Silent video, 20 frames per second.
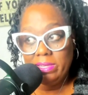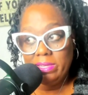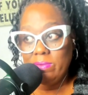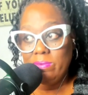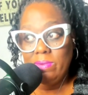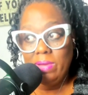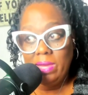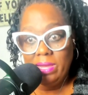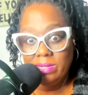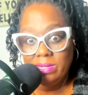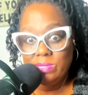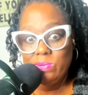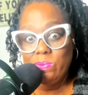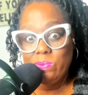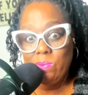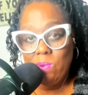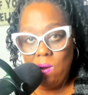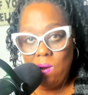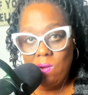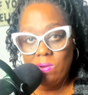You had to
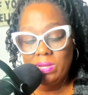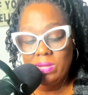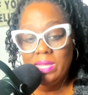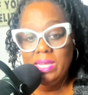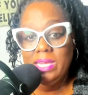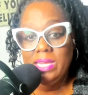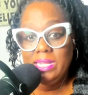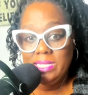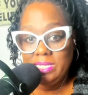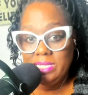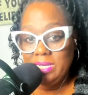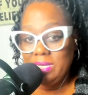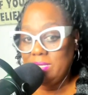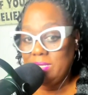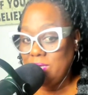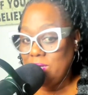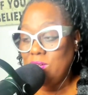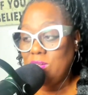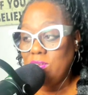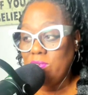walk to get
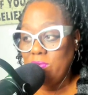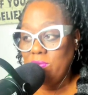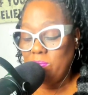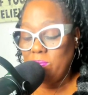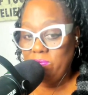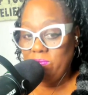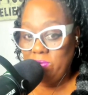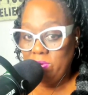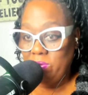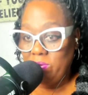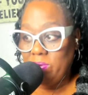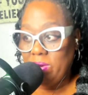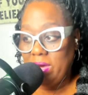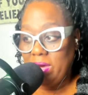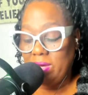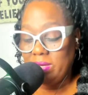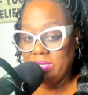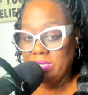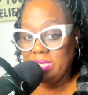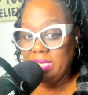to the field
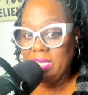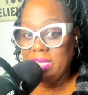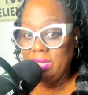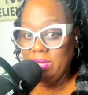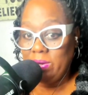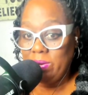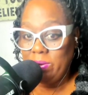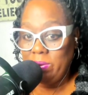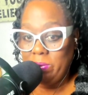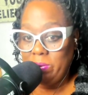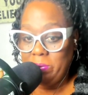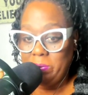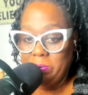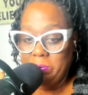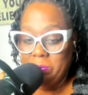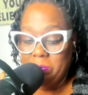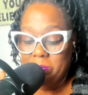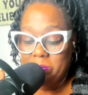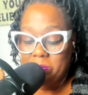house in the cold.